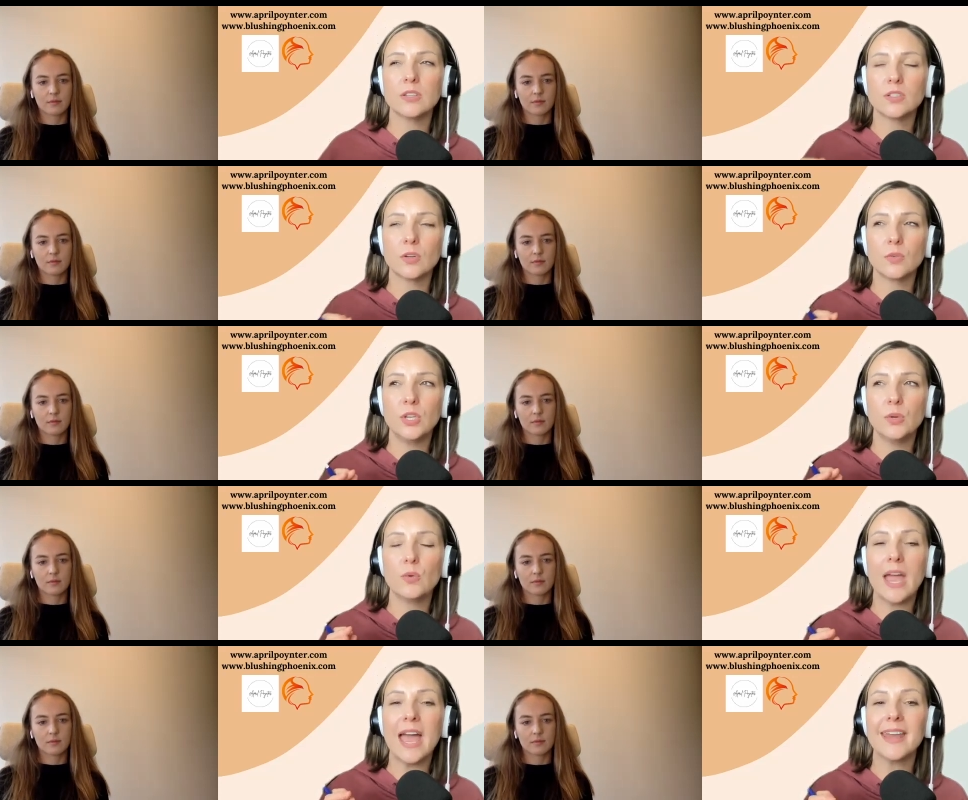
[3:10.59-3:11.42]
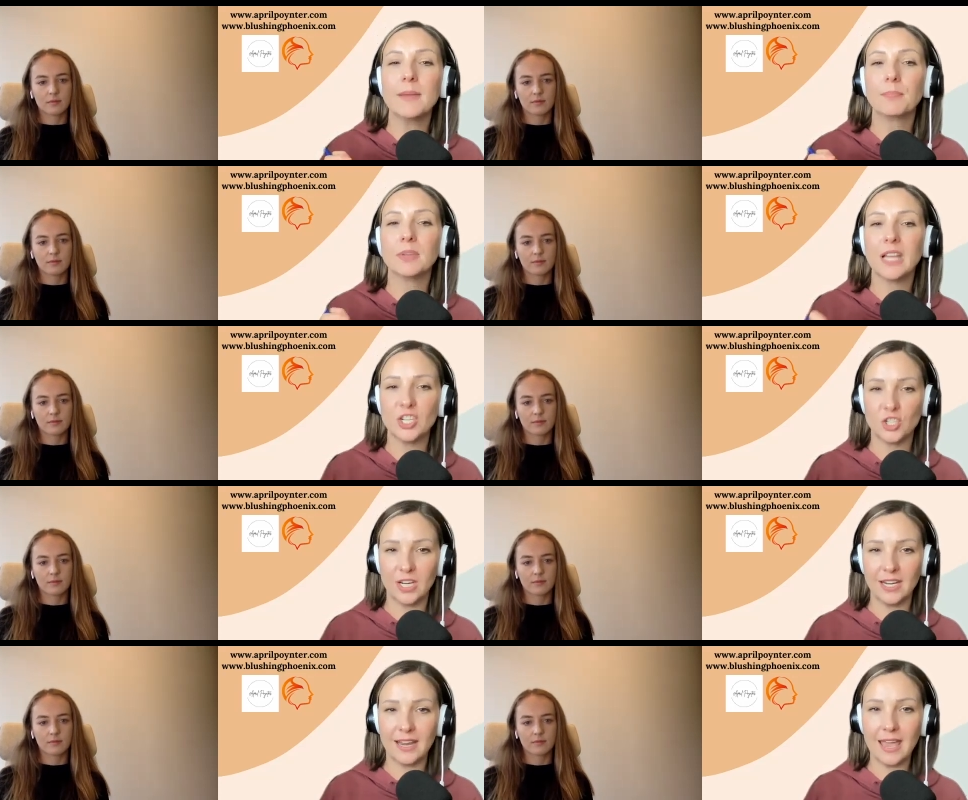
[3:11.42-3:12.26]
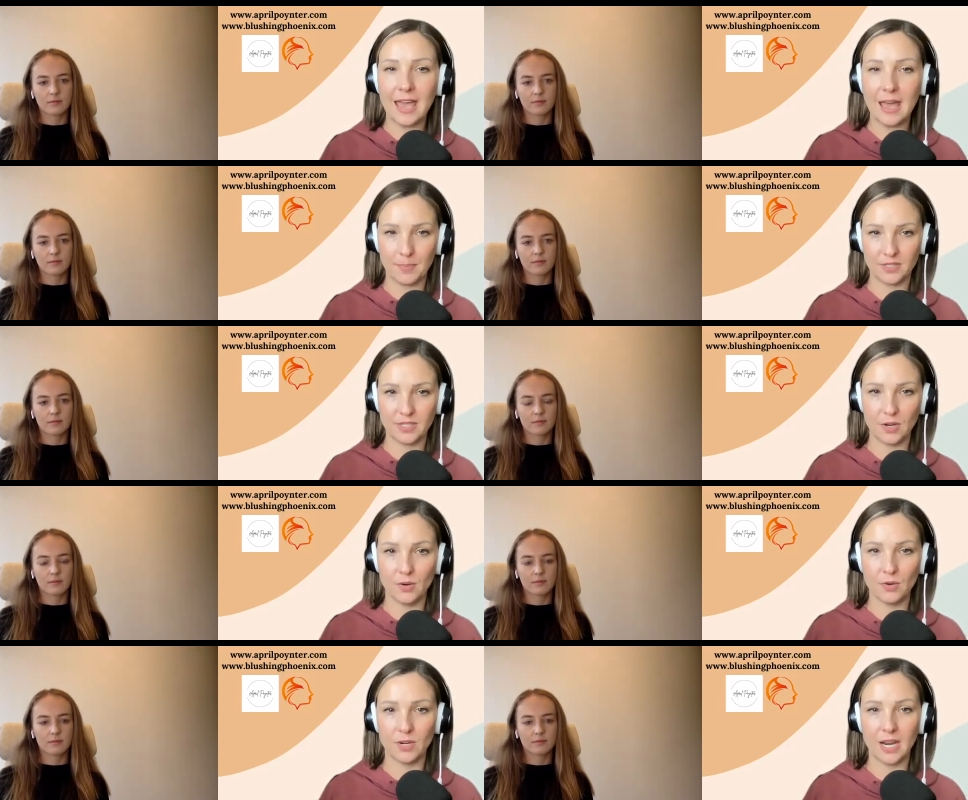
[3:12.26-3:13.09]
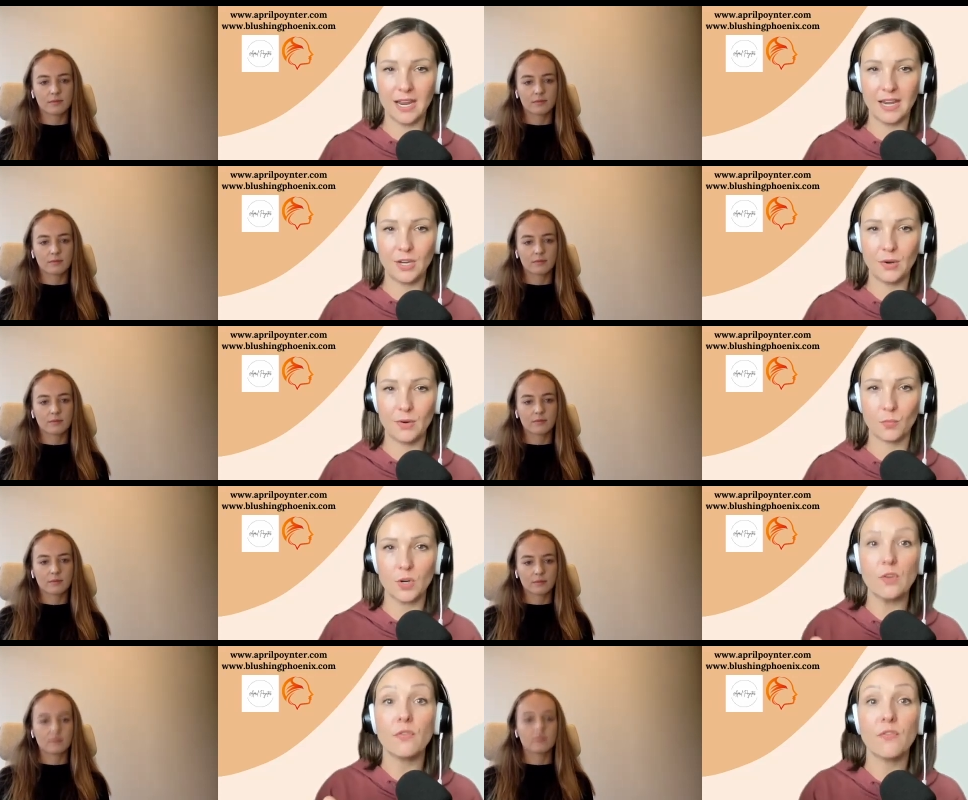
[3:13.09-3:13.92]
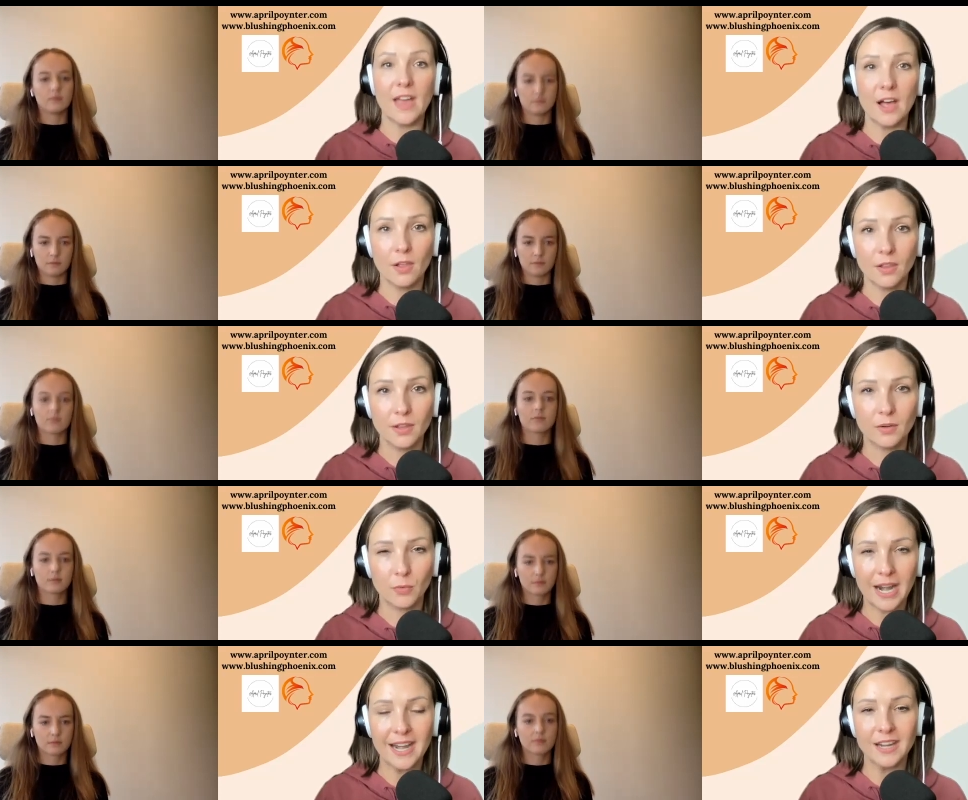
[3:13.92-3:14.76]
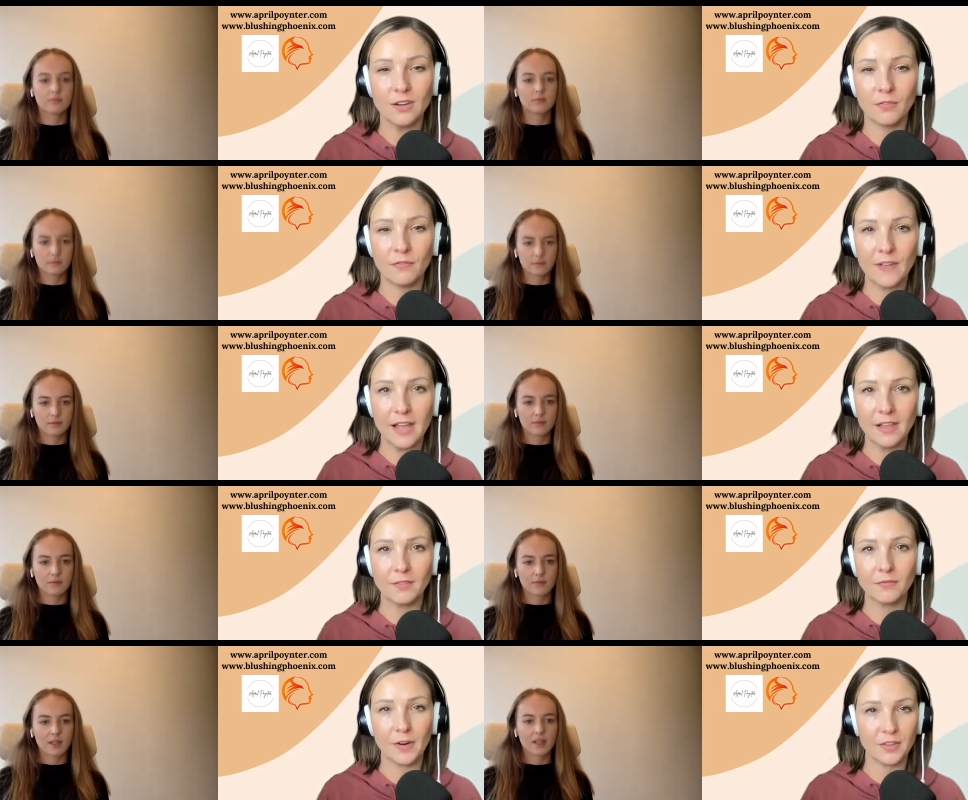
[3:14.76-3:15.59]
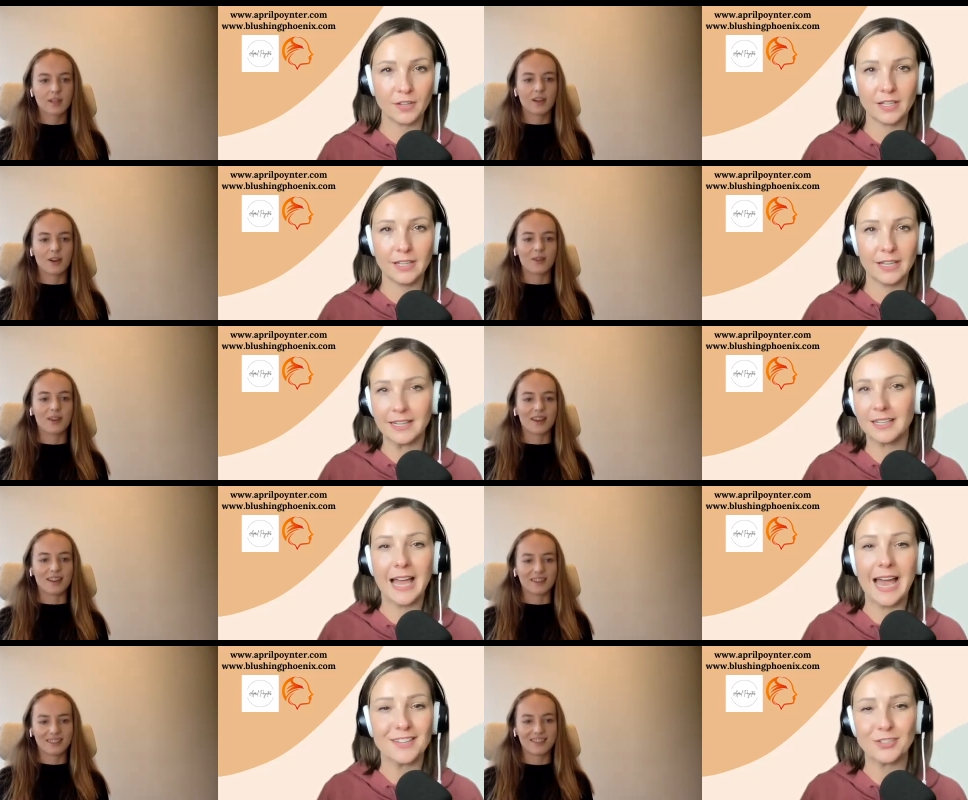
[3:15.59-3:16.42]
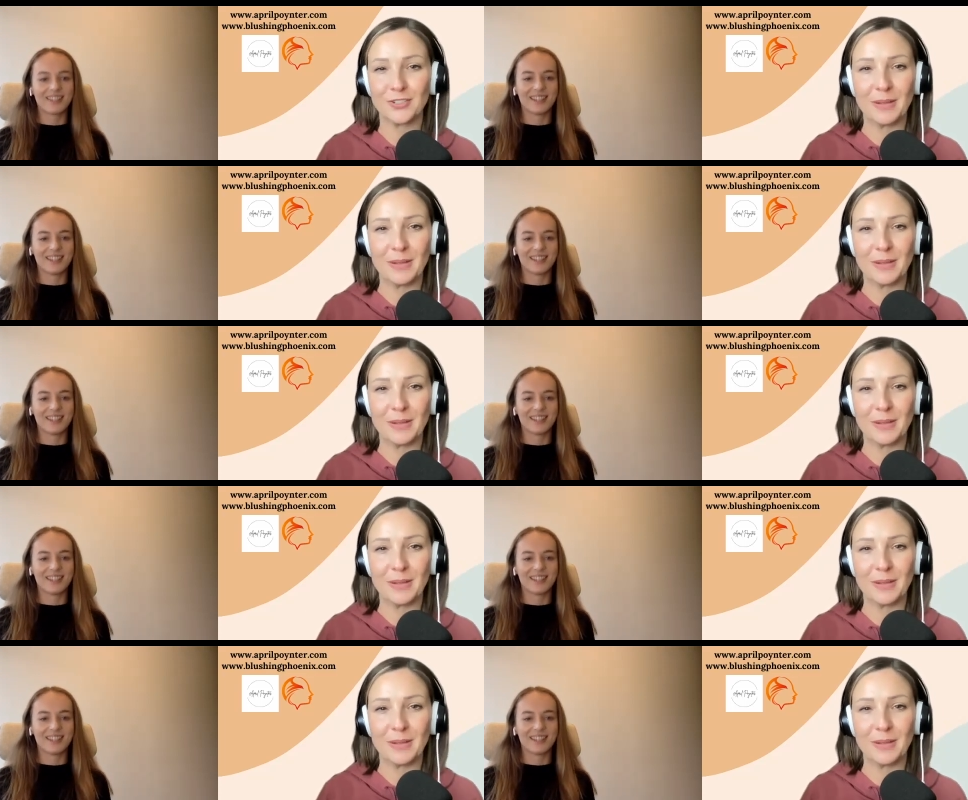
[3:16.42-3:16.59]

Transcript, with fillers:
Speaker 1: so you had a blushing episode and you where you fell mm-hmm. right you fell in front of the oh, cl- oh, yeah. class or